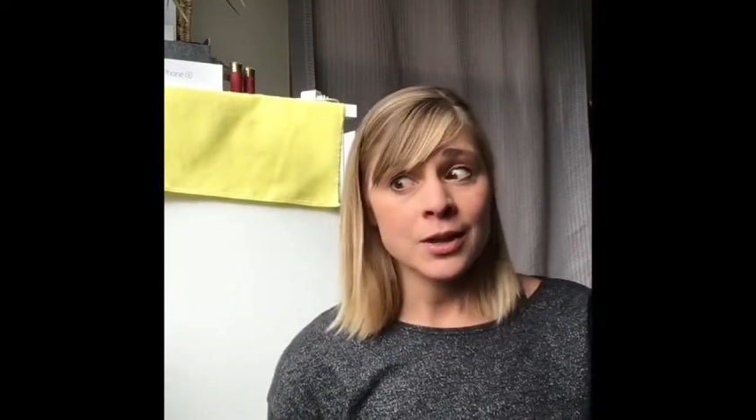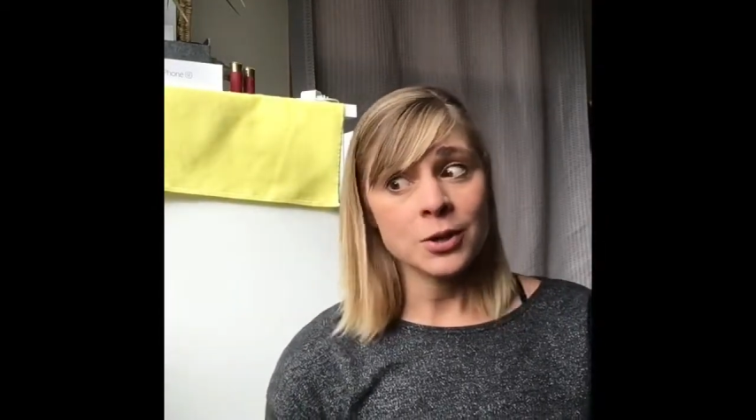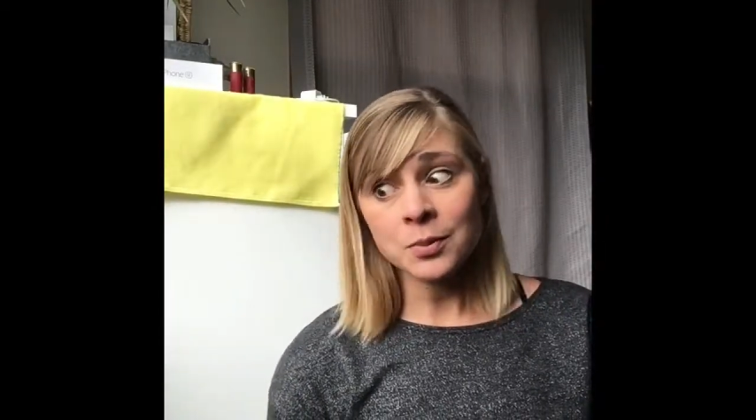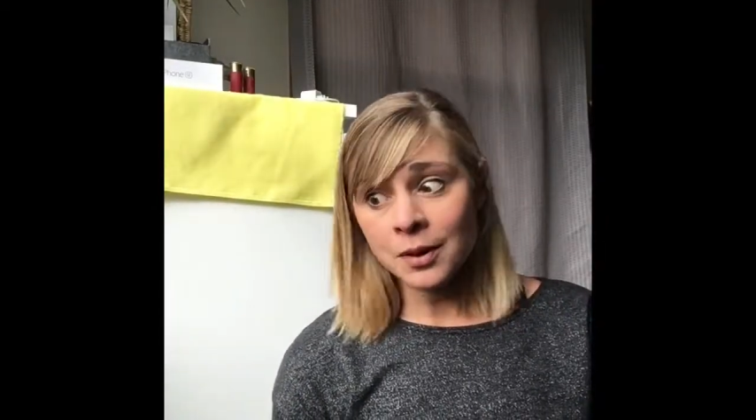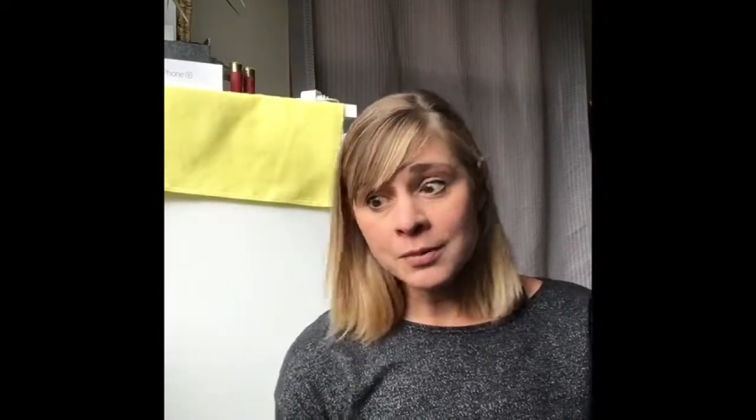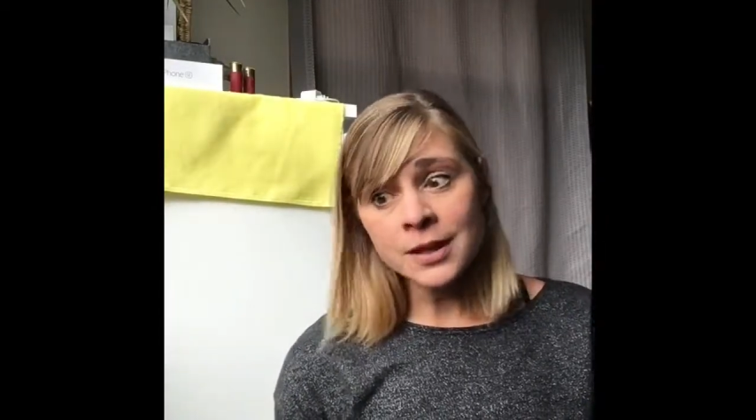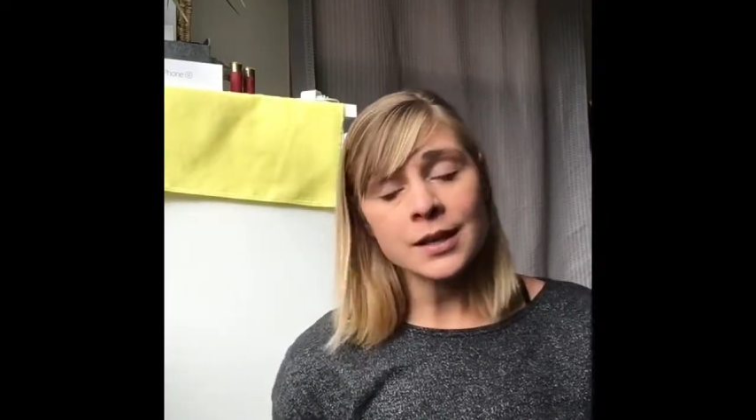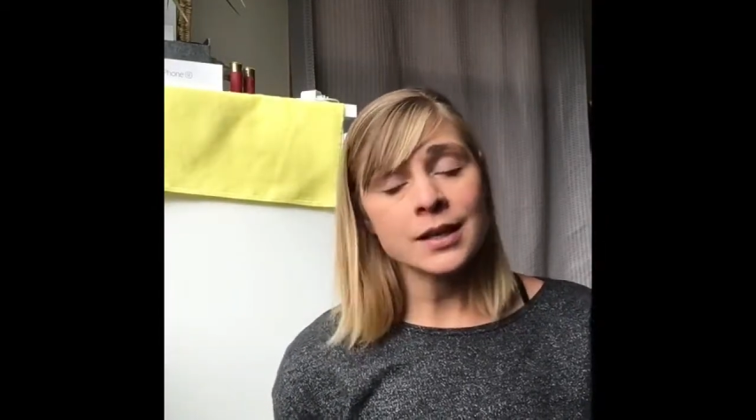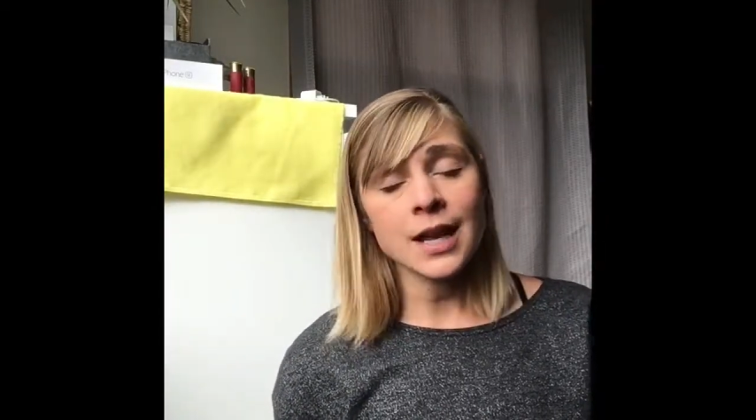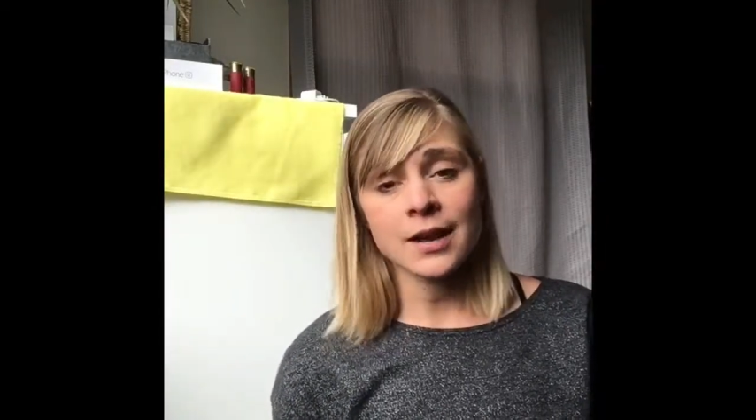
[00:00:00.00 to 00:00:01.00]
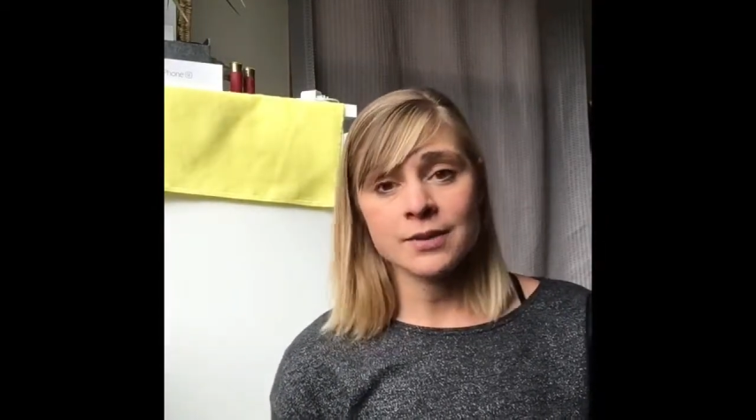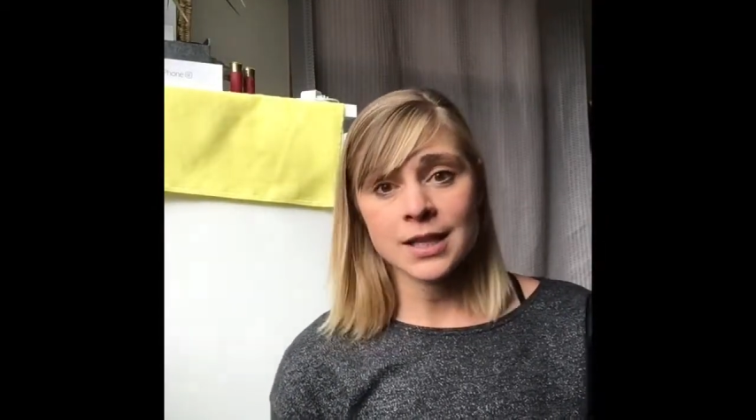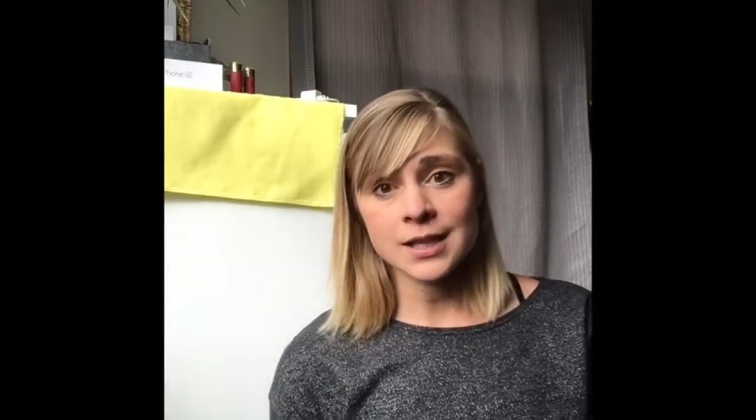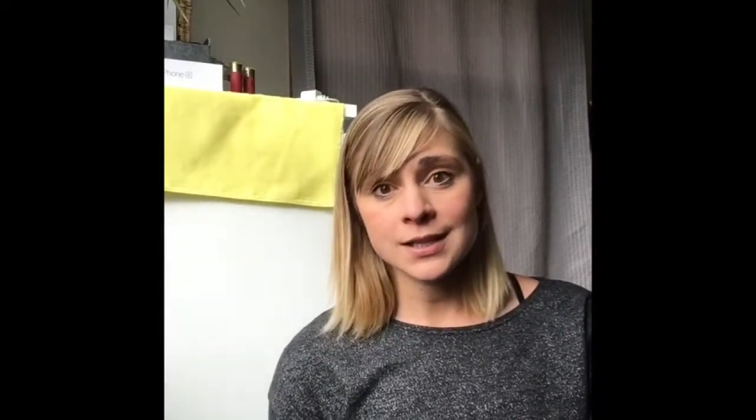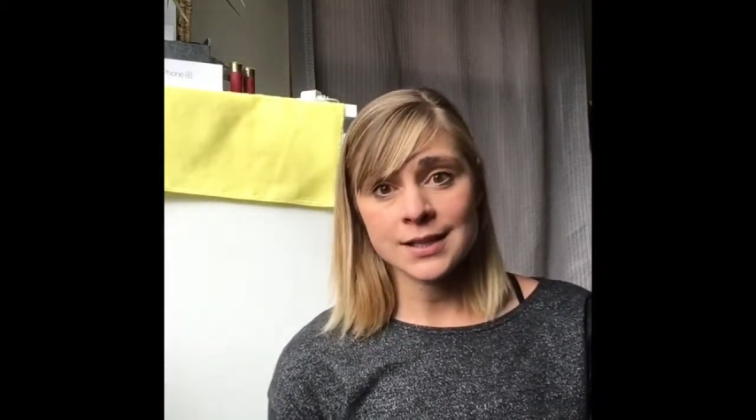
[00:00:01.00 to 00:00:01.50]
you're probably not going to have a
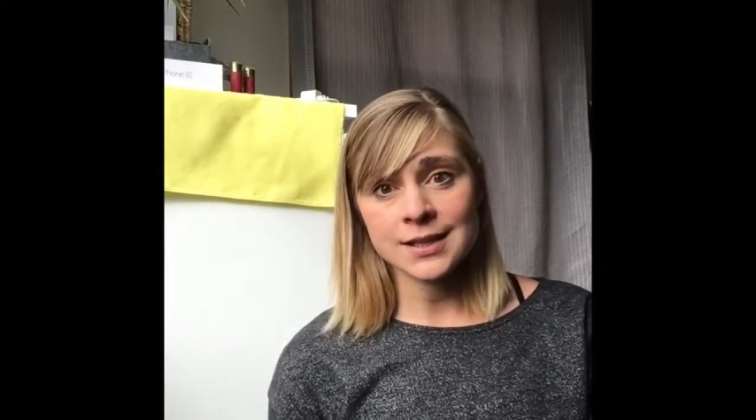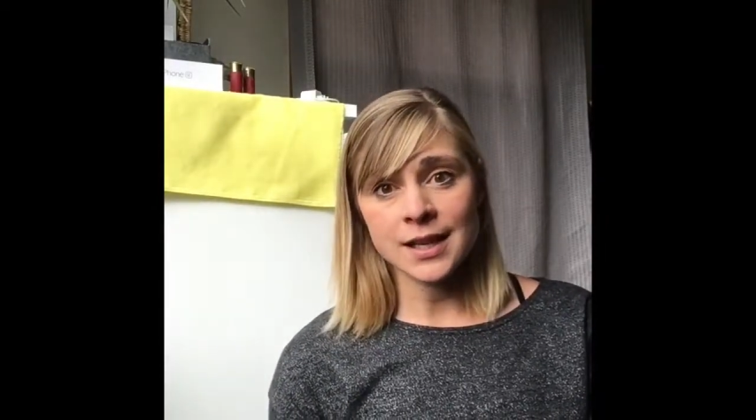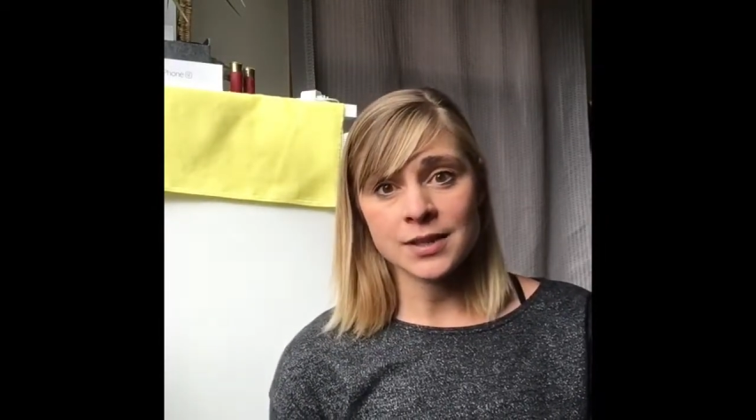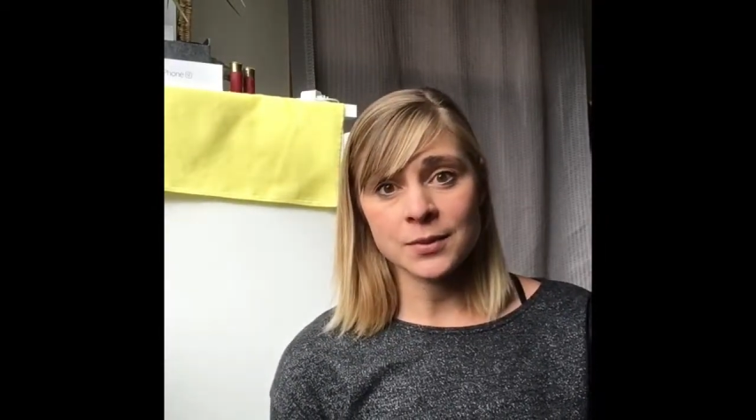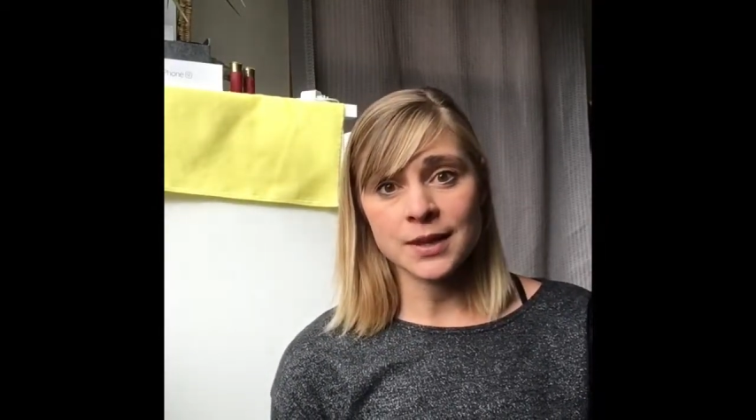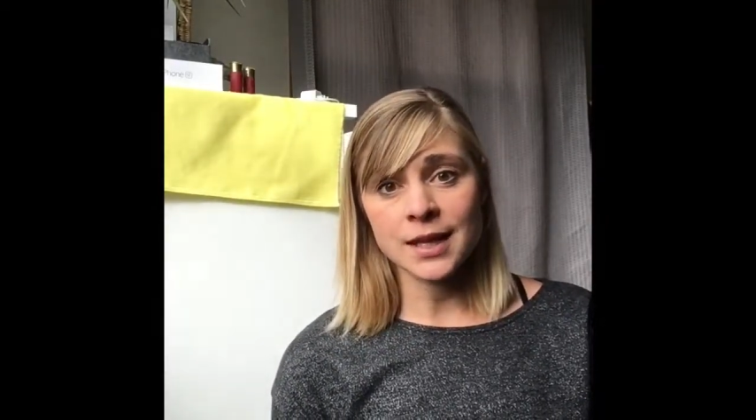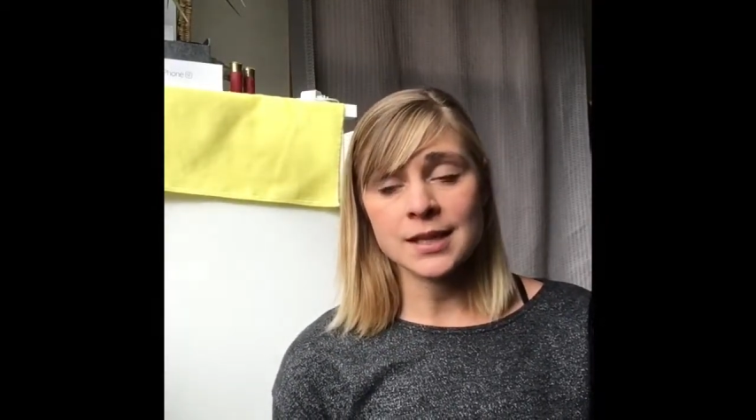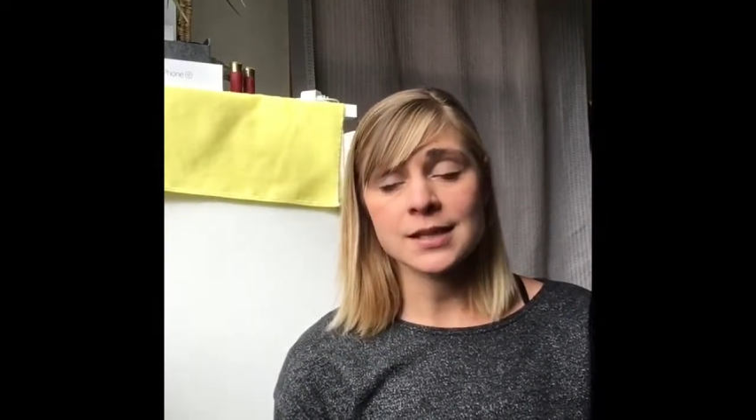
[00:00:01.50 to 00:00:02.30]
ton of success with this.